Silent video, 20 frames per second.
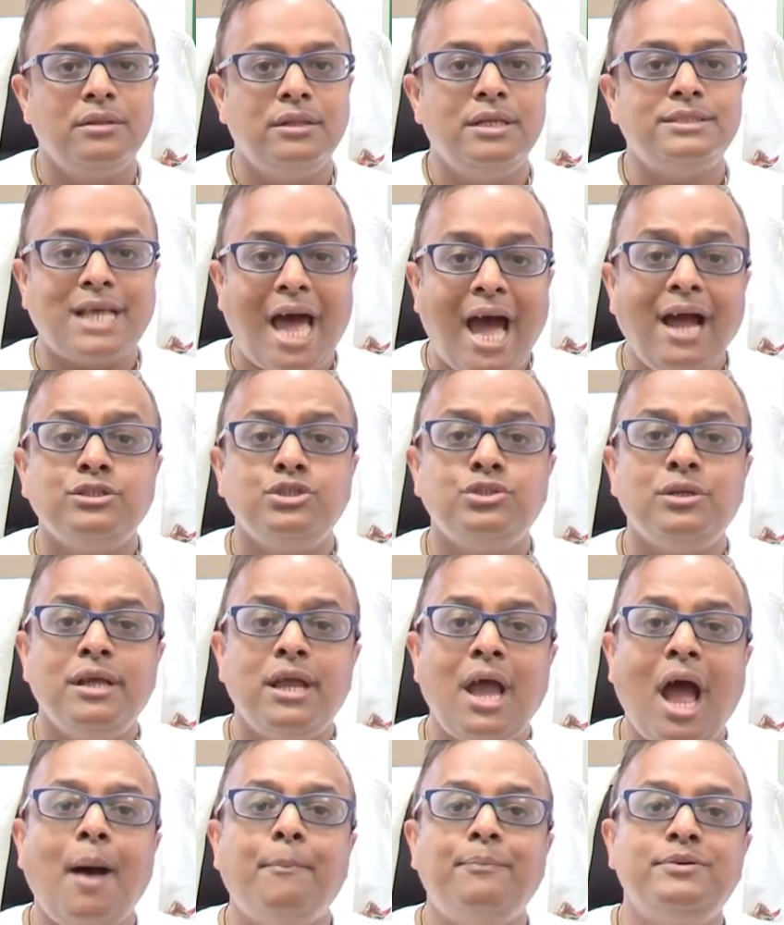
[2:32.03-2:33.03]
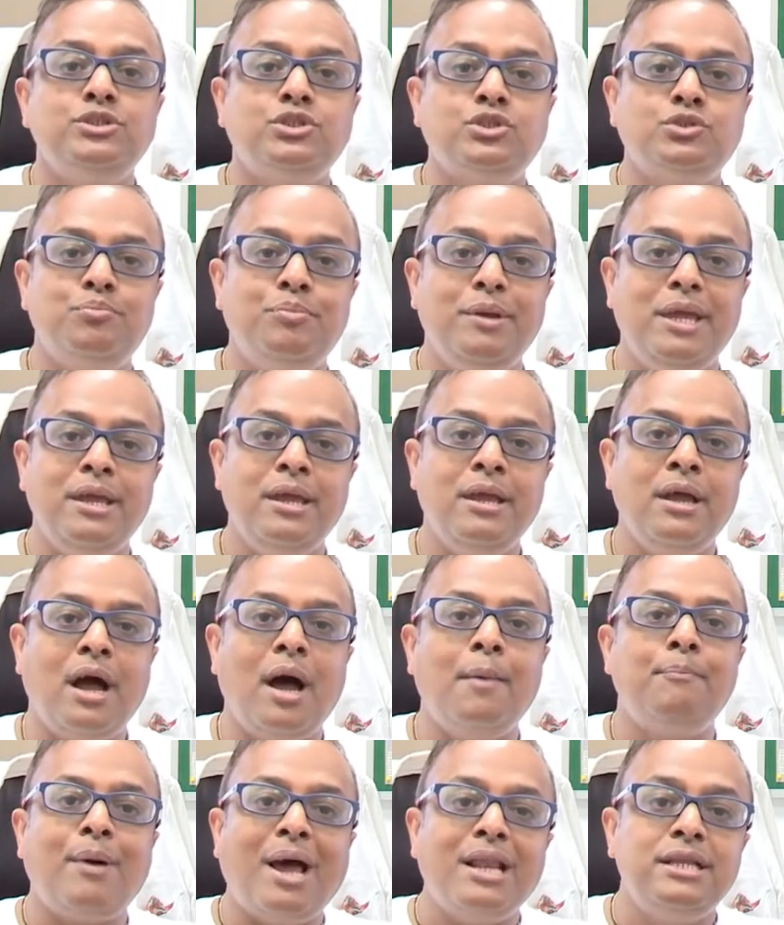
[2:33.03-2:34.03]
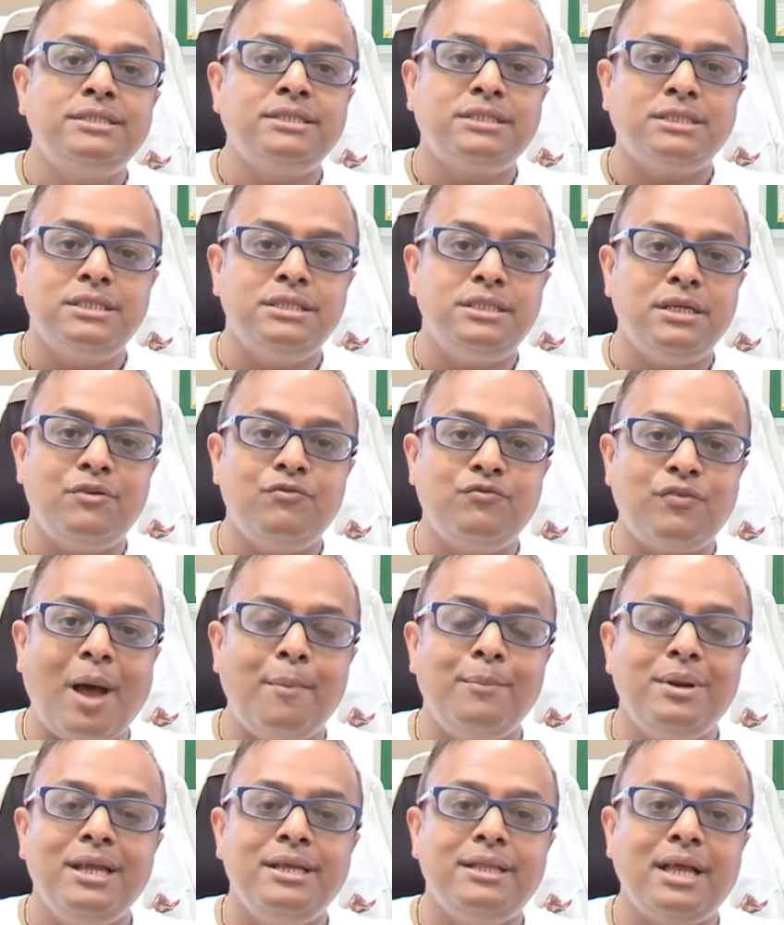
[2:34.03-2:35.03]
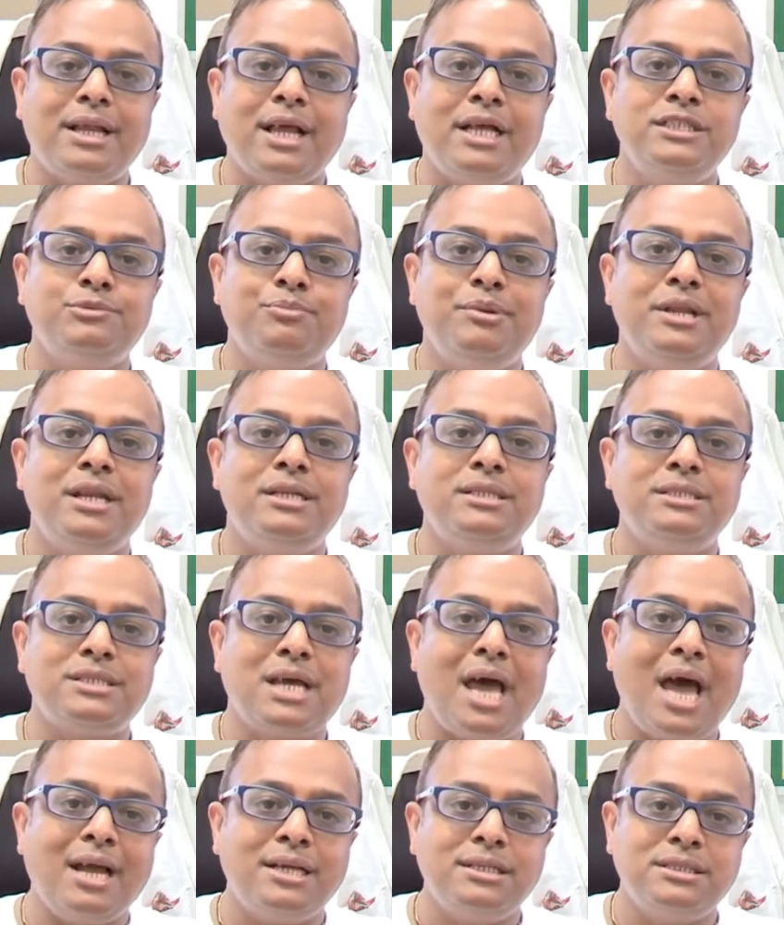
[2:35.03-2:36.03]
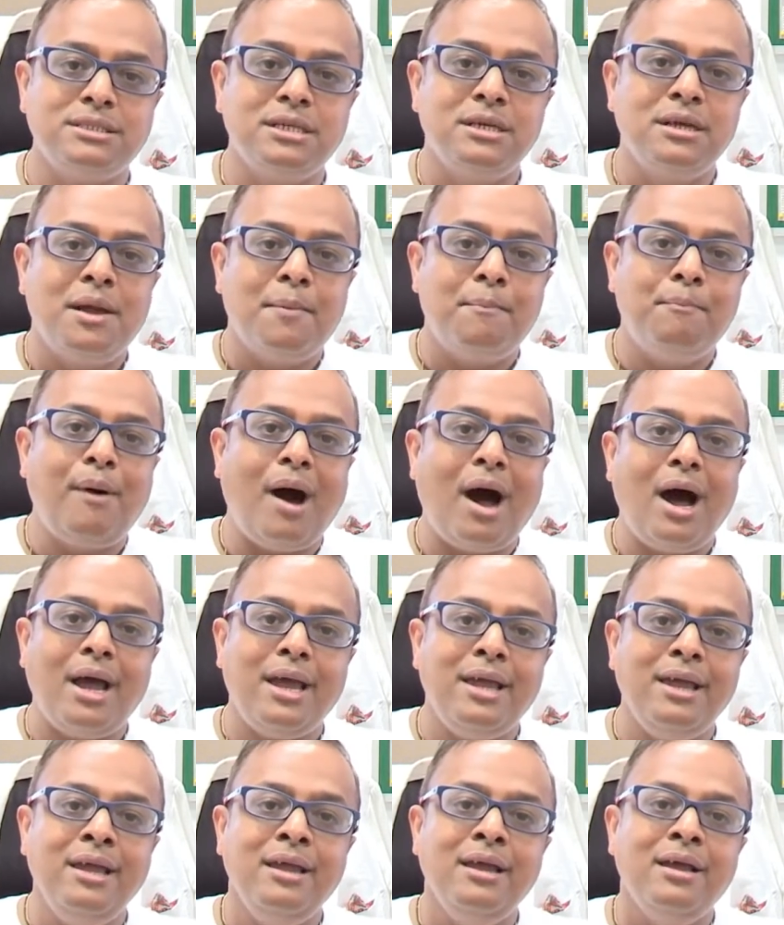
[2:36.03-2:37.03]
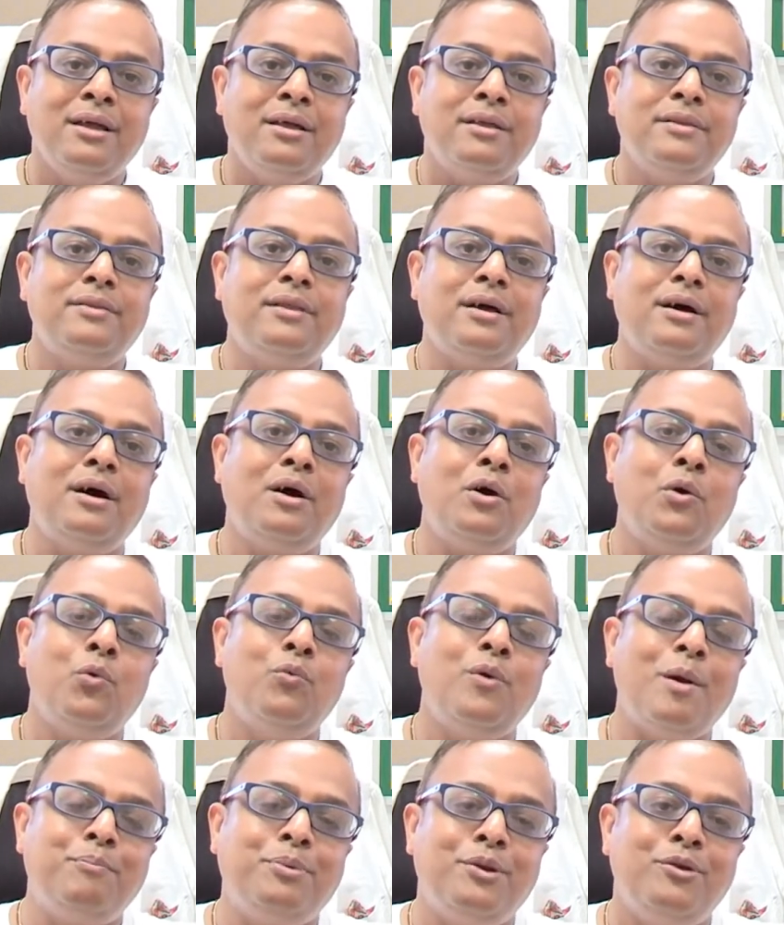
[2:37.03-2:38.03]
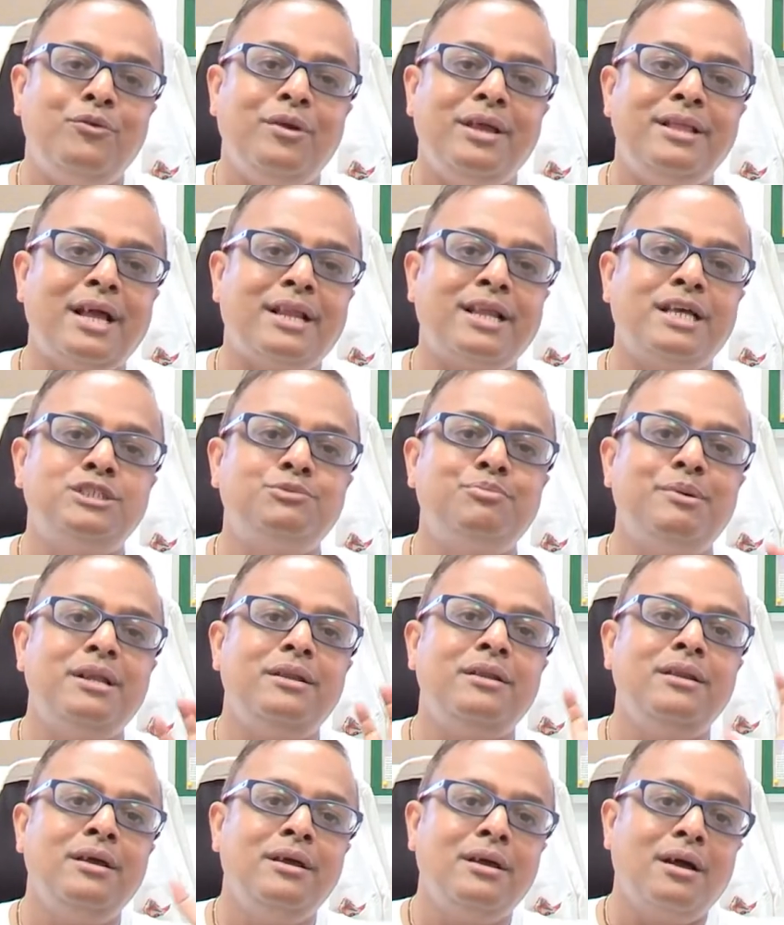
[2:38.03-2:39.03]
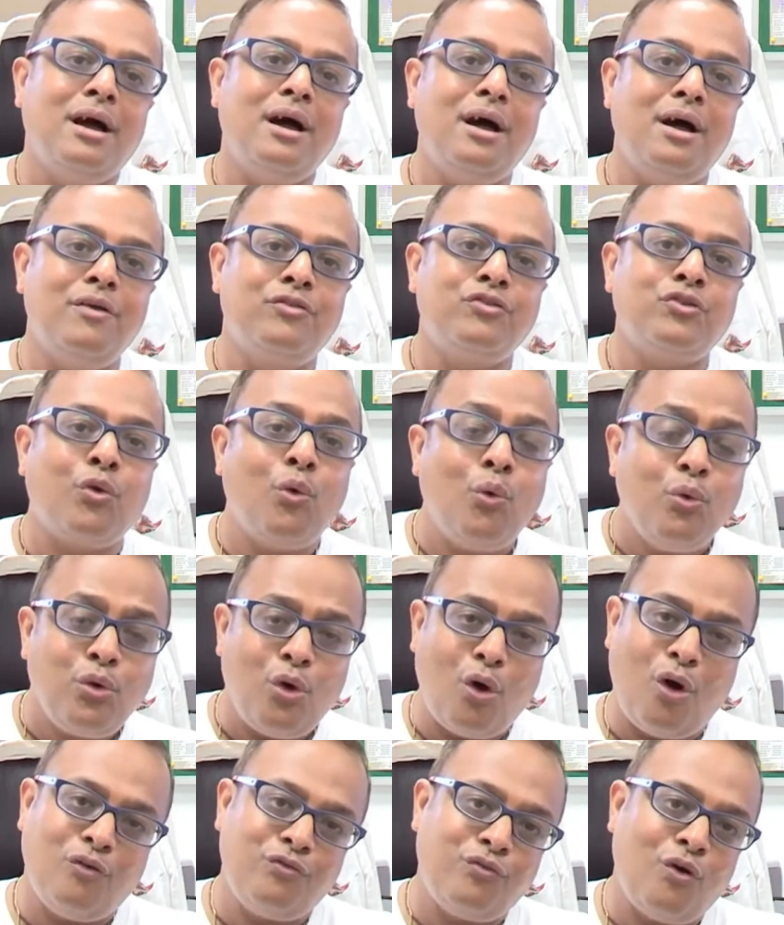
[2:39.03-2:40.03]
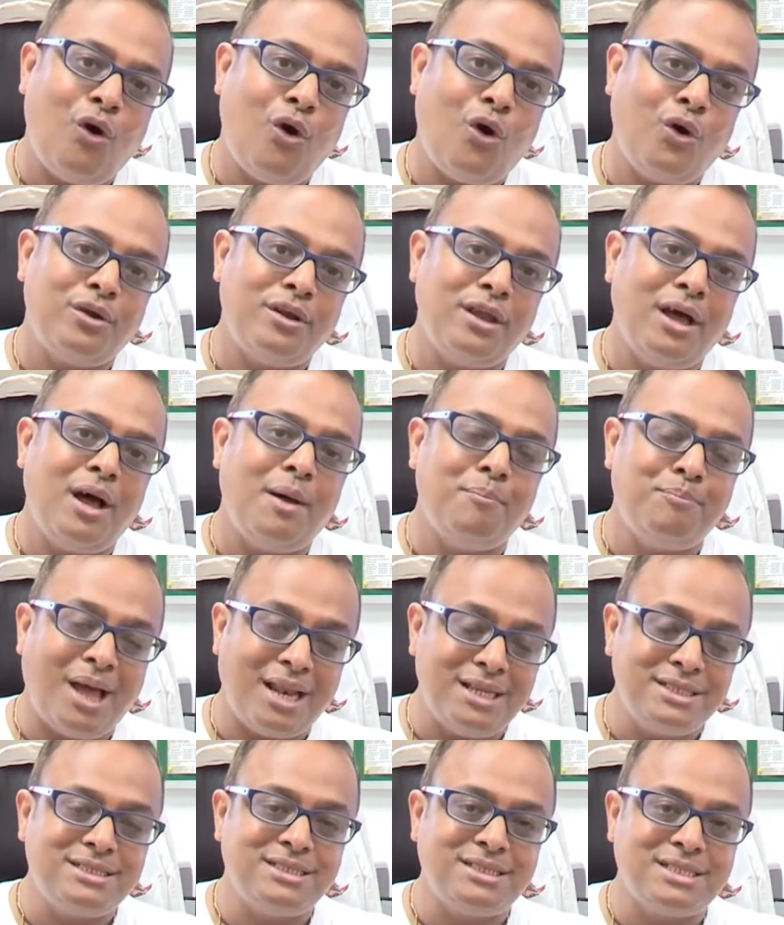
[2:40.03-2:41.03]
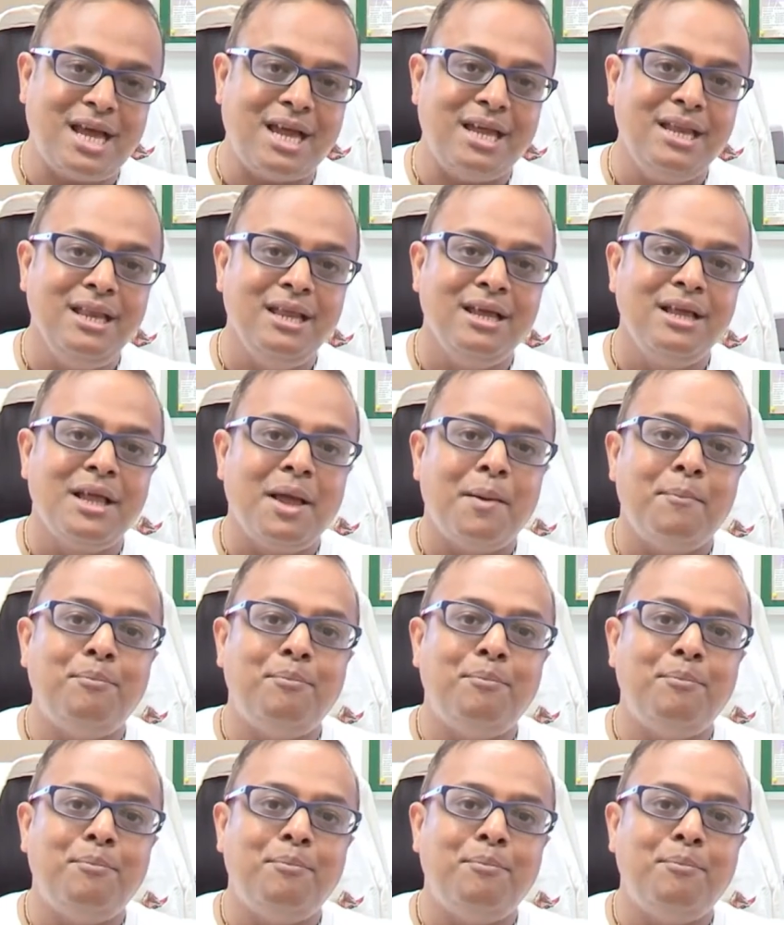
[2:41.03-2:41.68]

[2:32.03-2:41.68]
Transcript: This actually happens to be a Palestinian family that has been attacked by the weaponry that has been uh, thrown off on uh, Palestine,